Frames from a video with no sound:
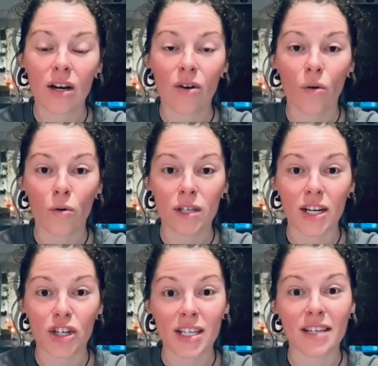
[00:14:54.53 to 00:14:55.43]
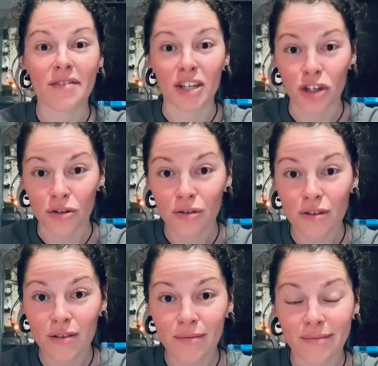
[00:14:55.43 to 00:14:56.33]
or digestive issues,
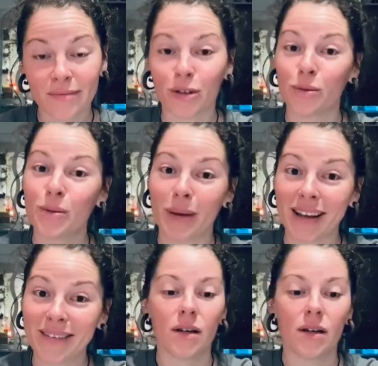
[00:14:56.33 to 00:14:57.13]
which was me,